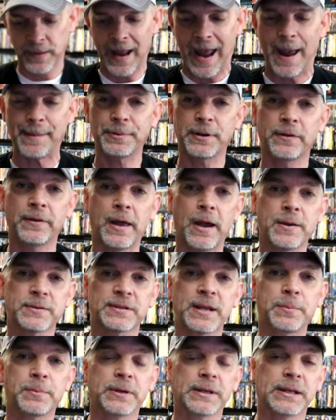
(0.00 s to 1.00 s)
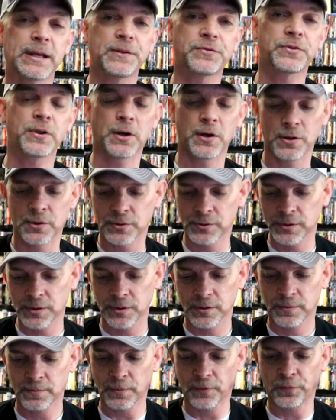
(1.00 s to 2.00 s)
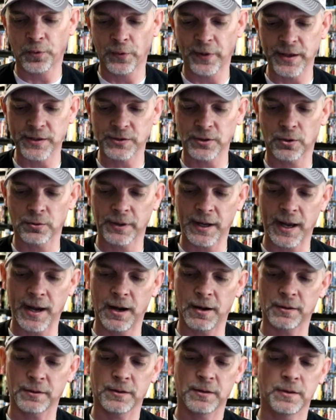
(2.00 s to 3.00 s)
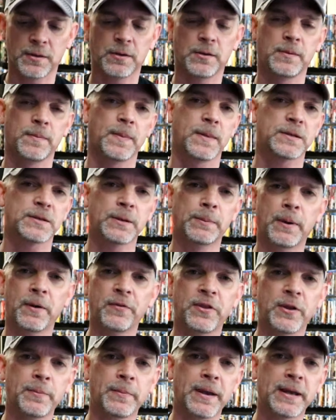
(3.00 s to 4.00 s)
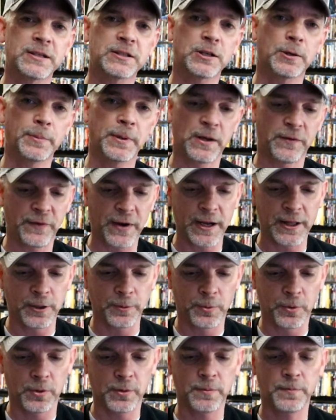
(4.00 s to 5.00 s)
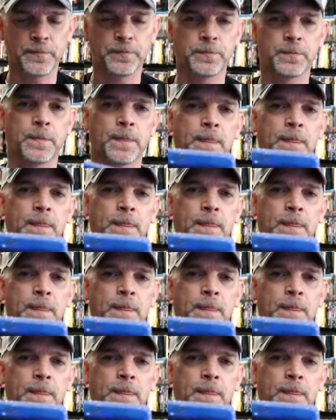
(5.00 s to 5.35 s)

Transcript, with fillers: Happy that I was able to get those before they sold out. Some of them may still be available.